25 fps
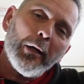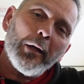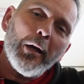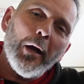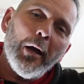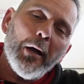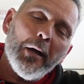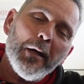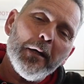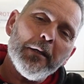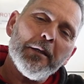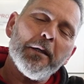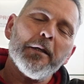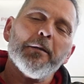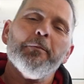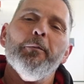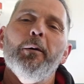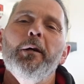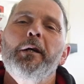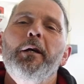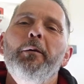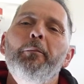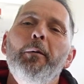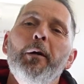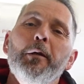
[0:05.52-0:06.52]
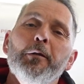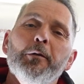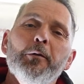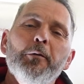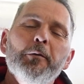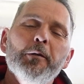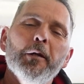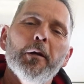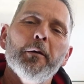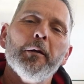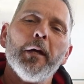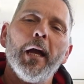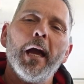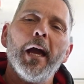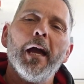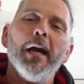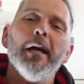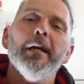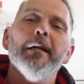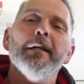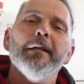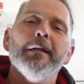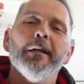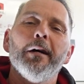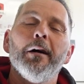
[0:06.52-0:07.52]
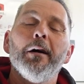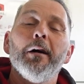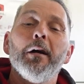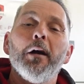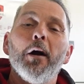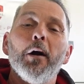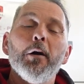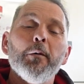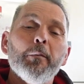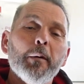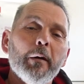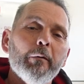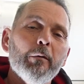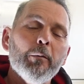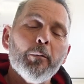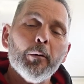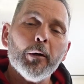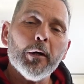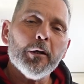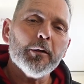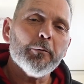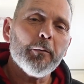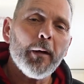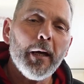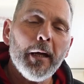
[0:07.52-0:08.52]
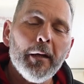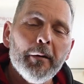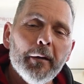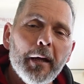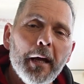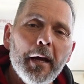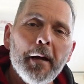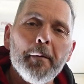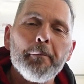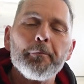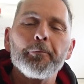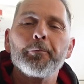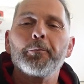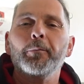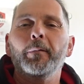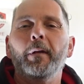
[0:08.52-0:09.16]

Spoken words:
guys, it's Mike and Mike's Auto Care. I hope everybody's well out there.